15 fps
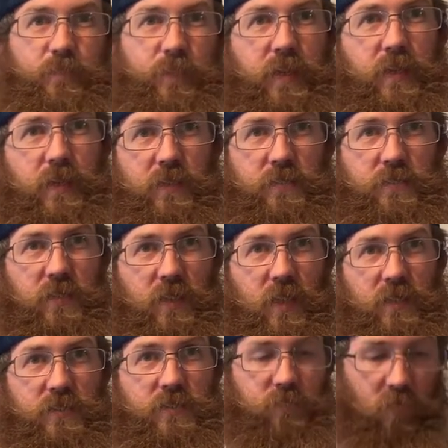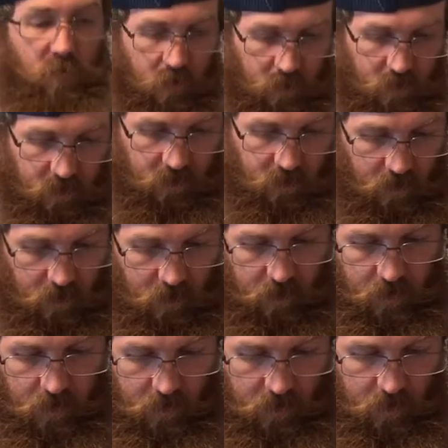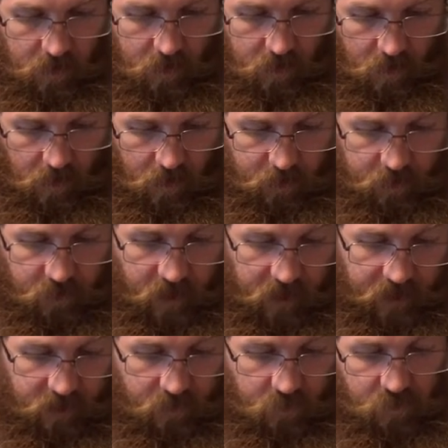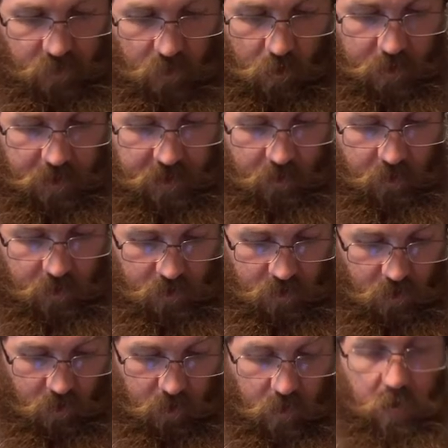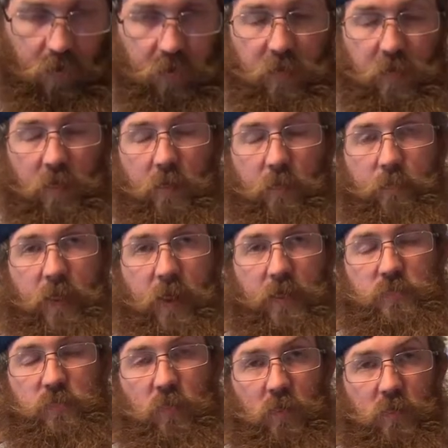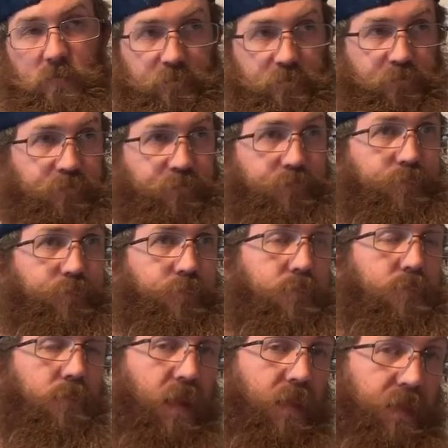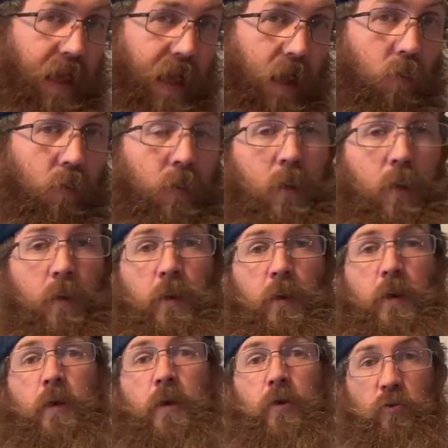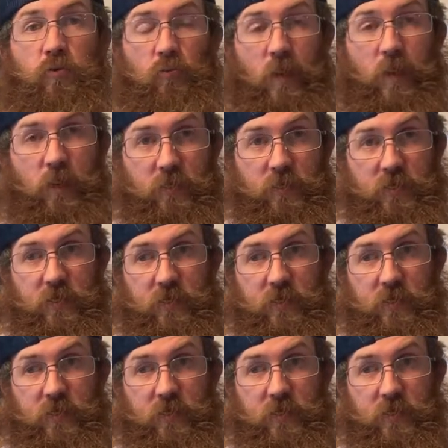As big. It's a lot smaller. So that was the only thing we sold on Poshmark. Now, Grailed